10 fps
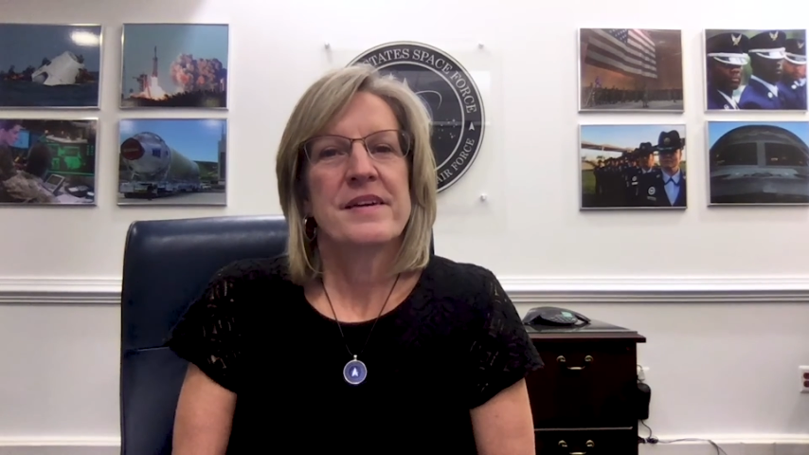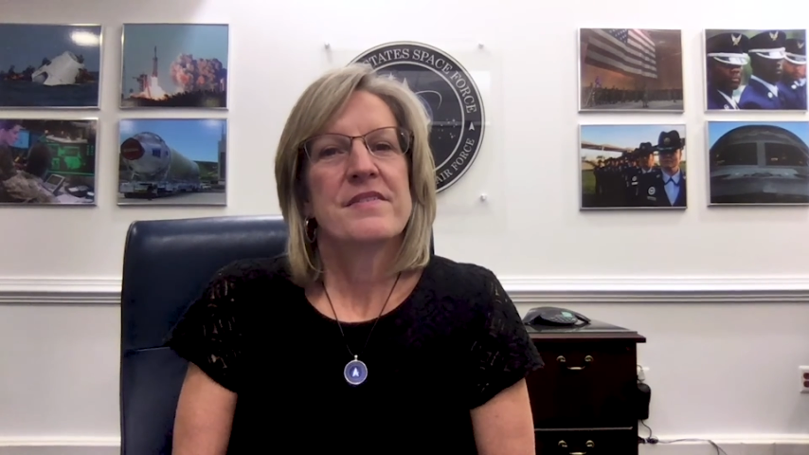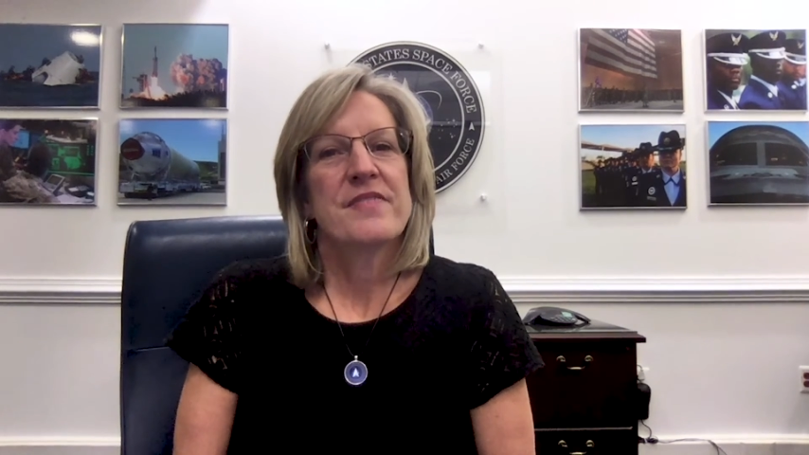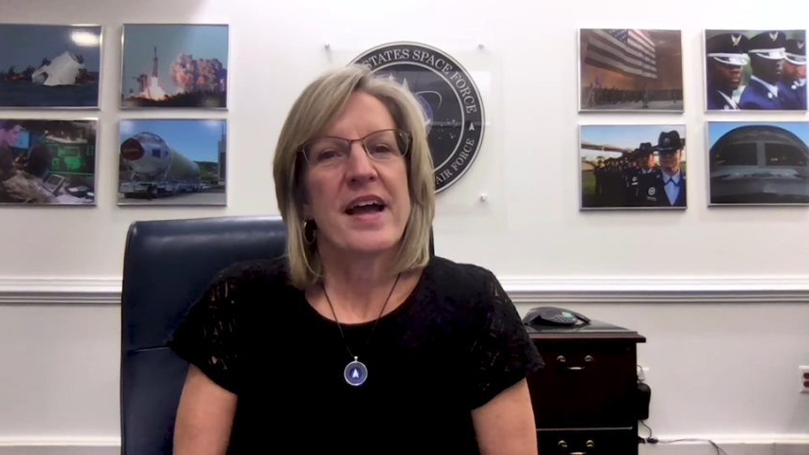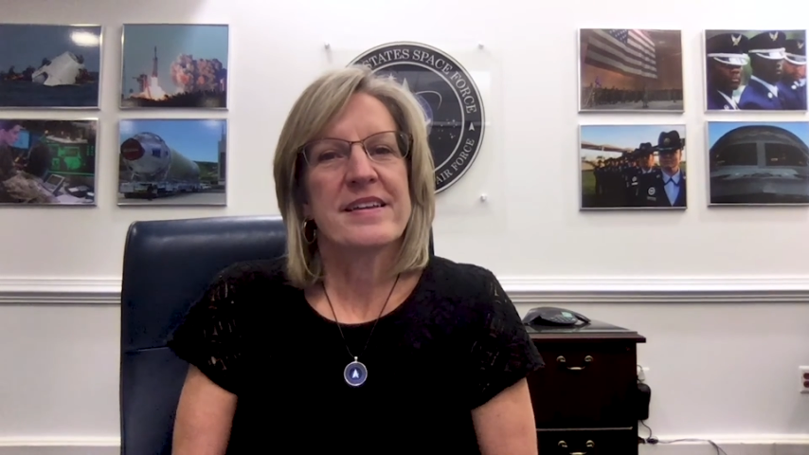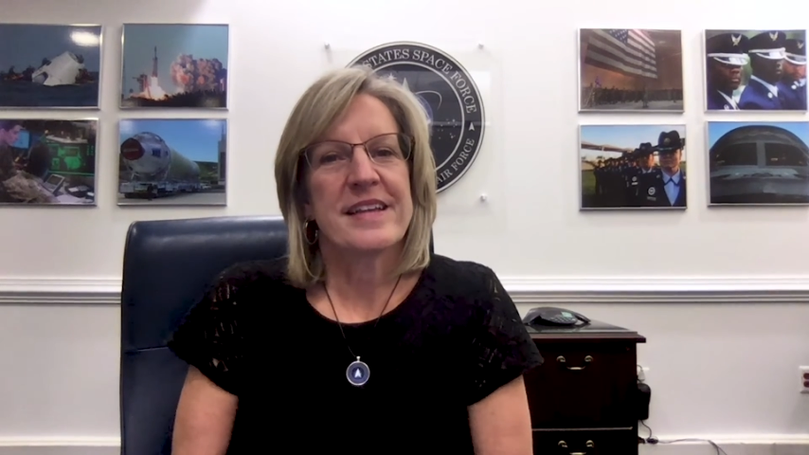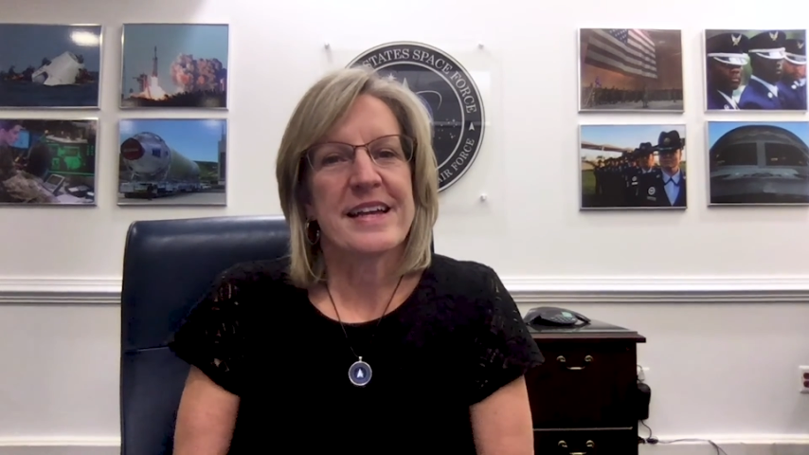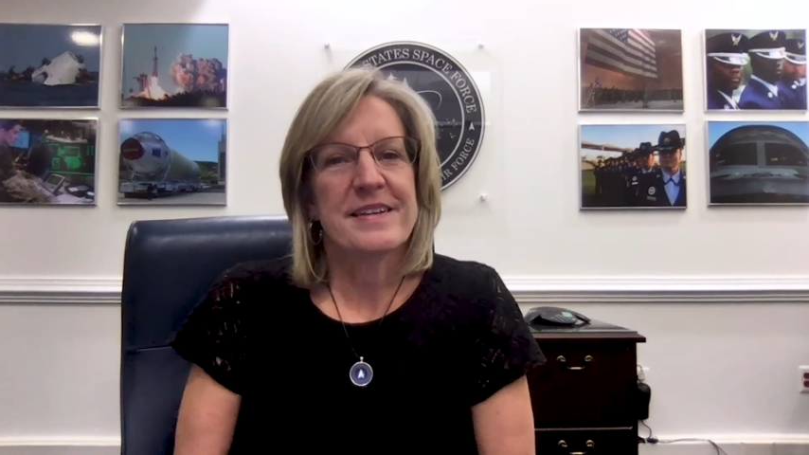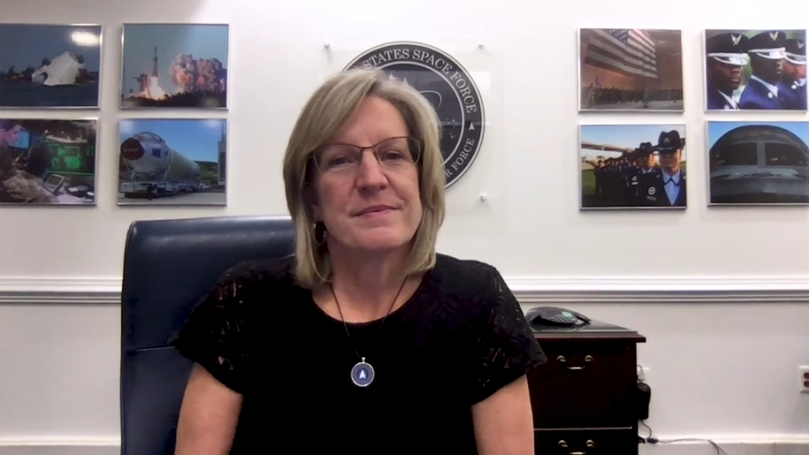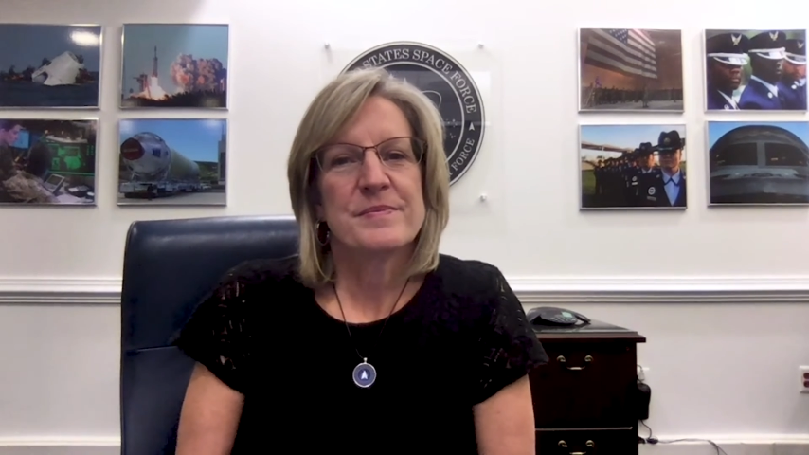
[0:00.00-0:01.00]

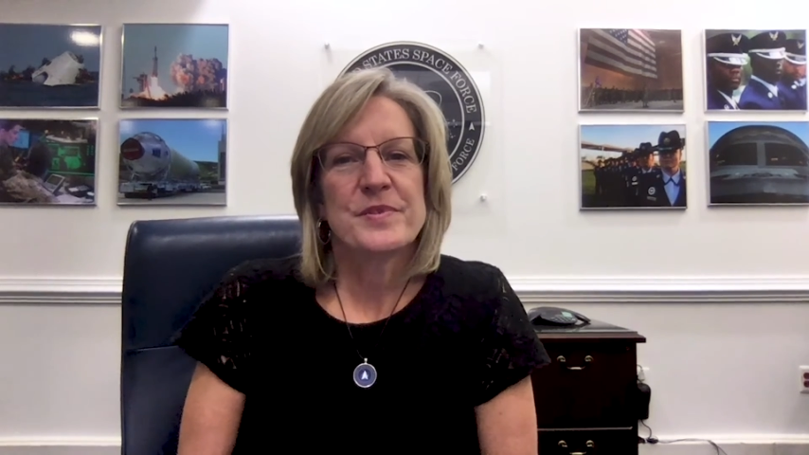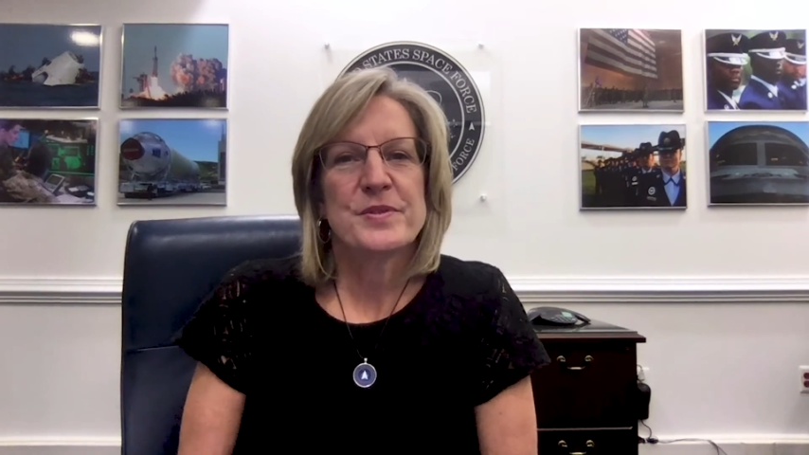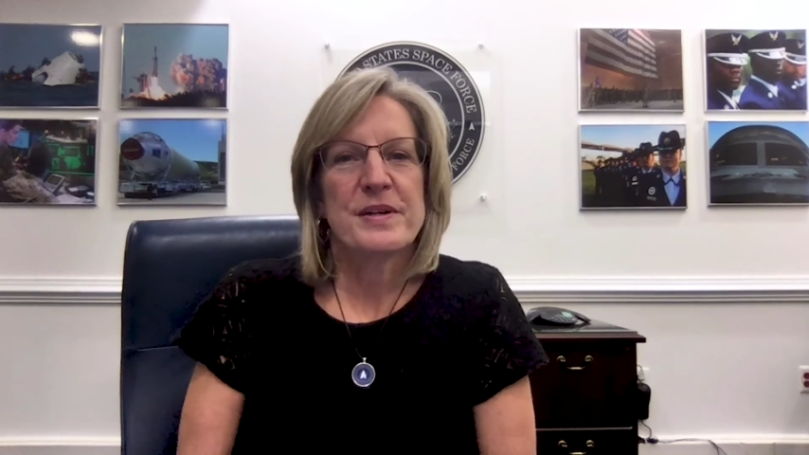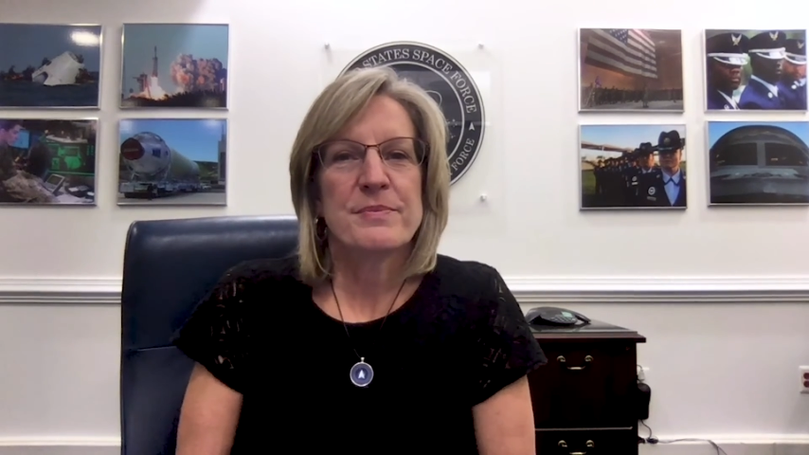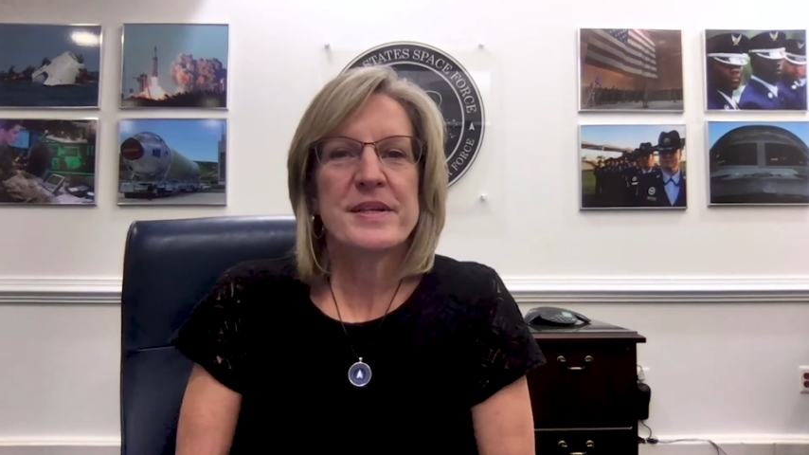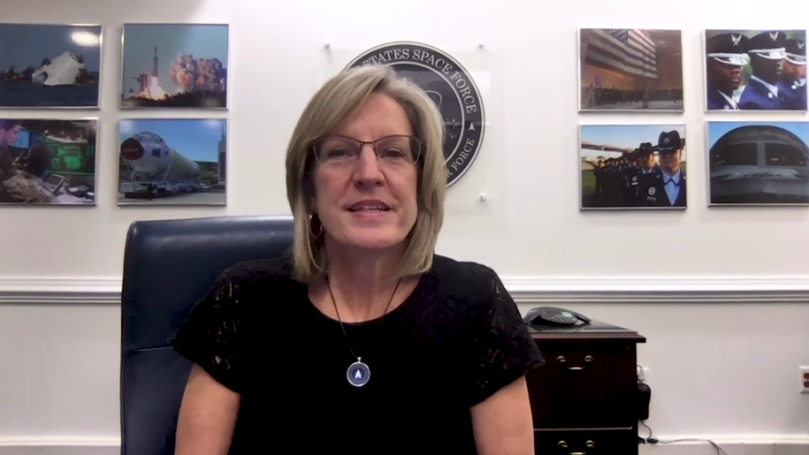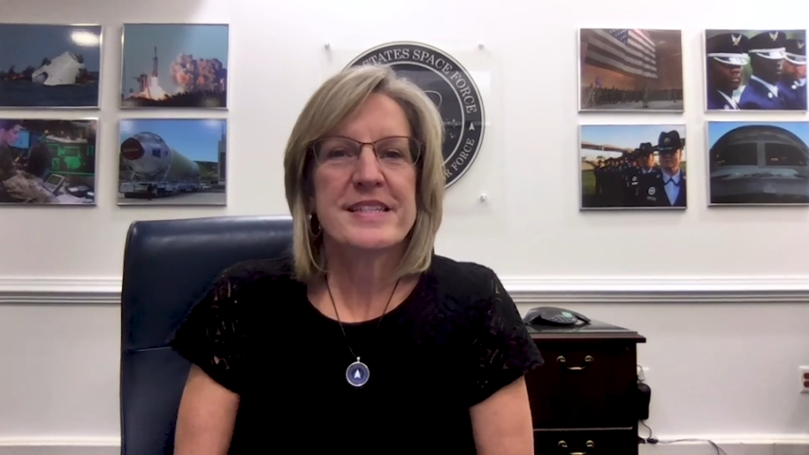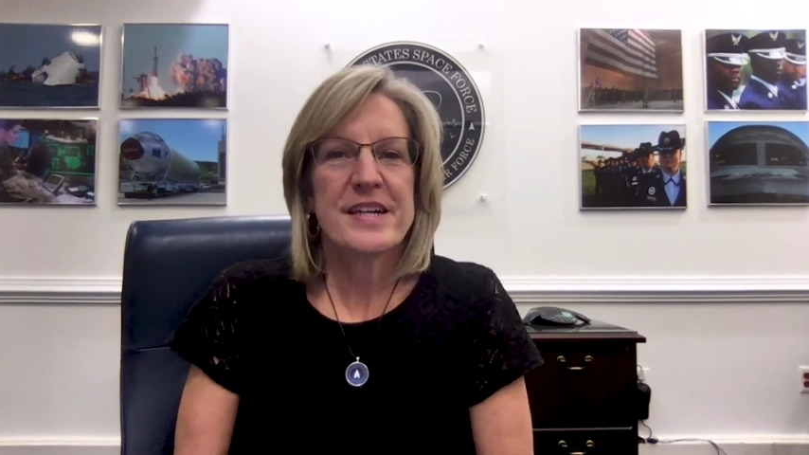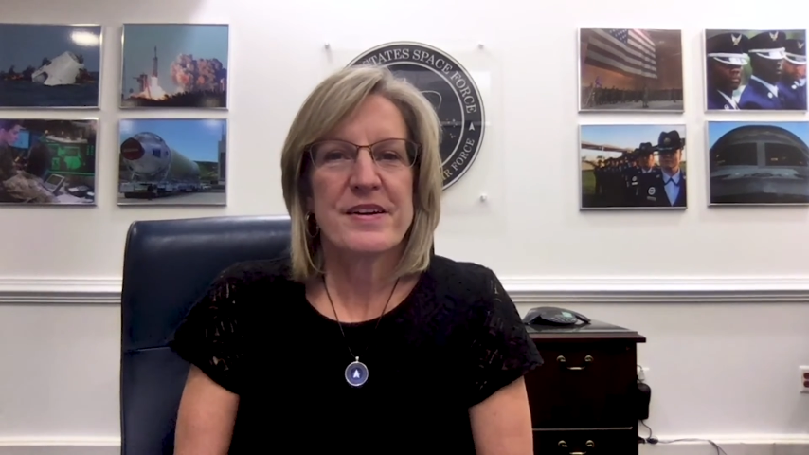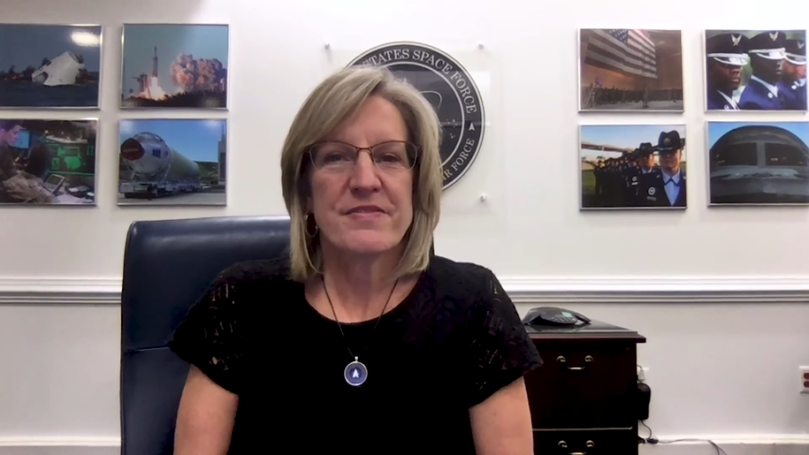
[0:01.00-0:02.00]
Finally, to our
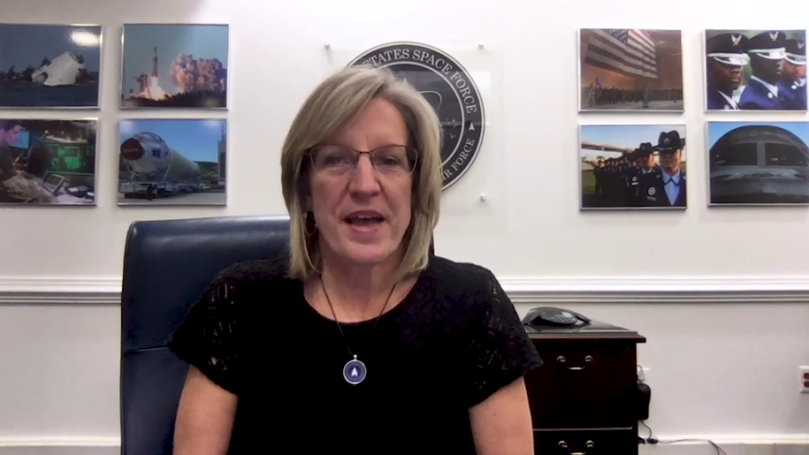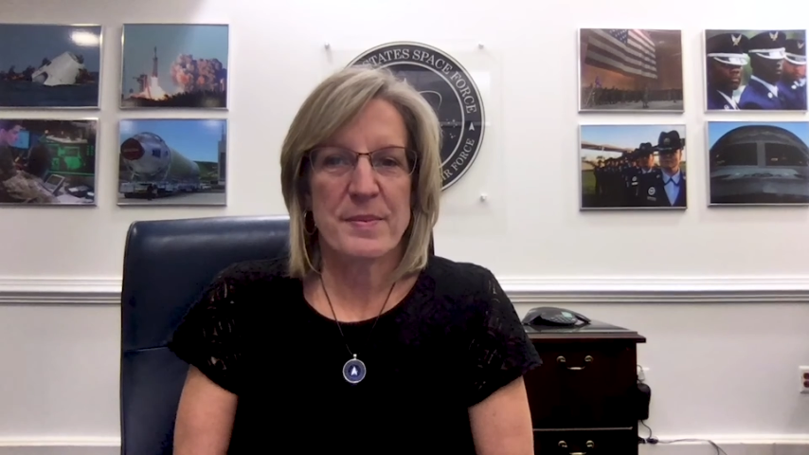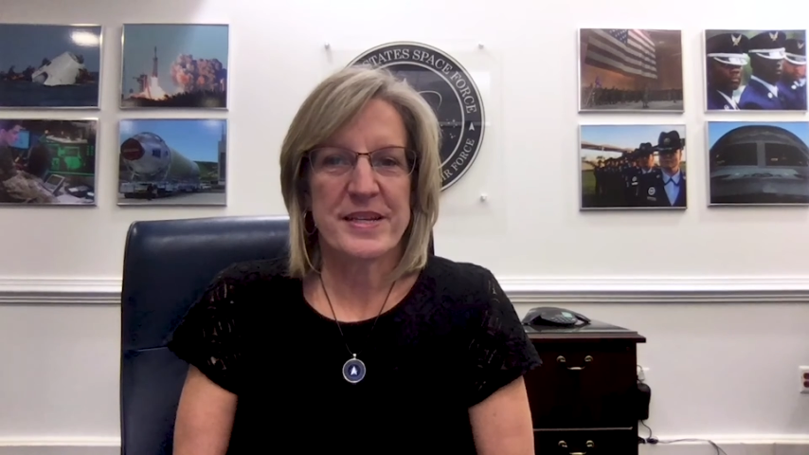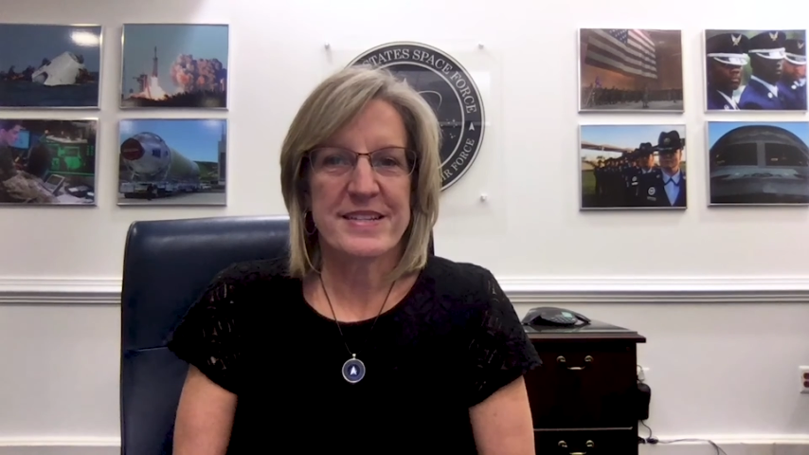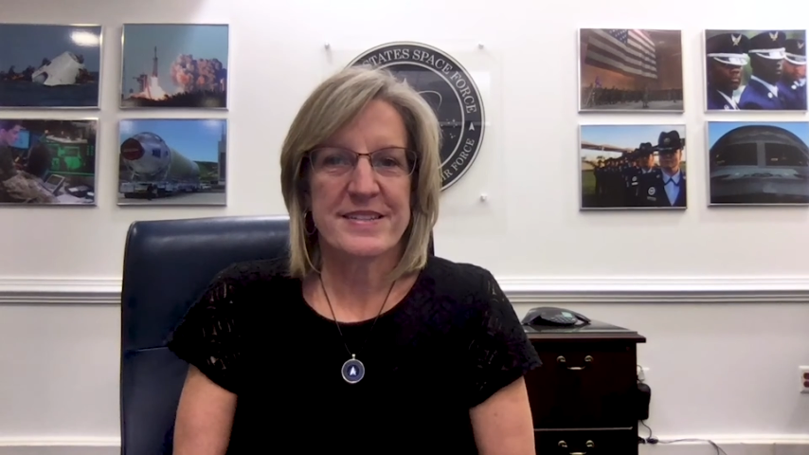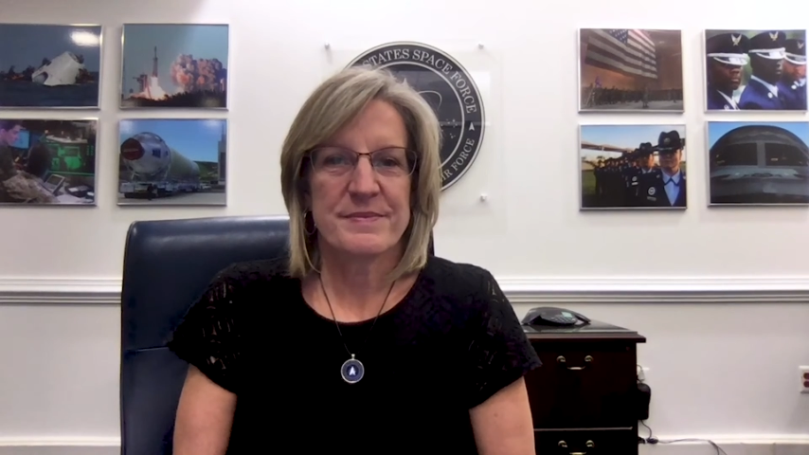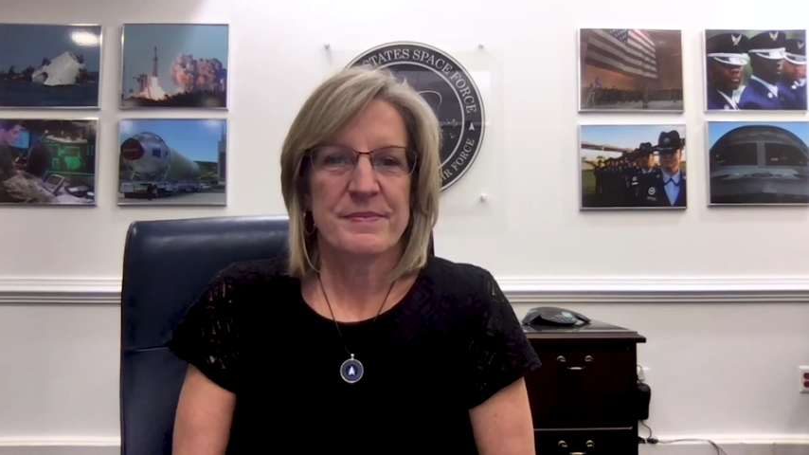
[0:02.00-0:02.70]
military families,